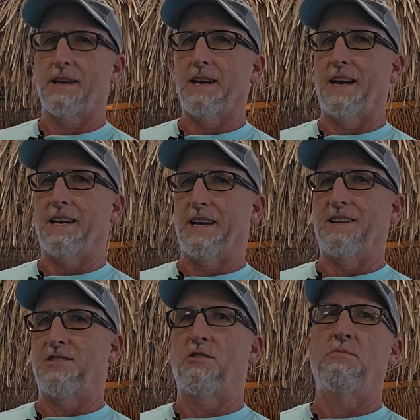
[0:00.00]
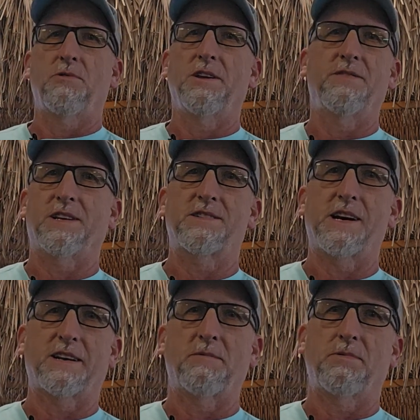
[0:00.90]
I don't believe that it's
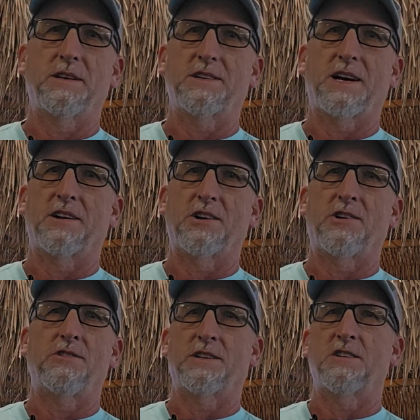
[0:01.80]
not going to bleach out at all.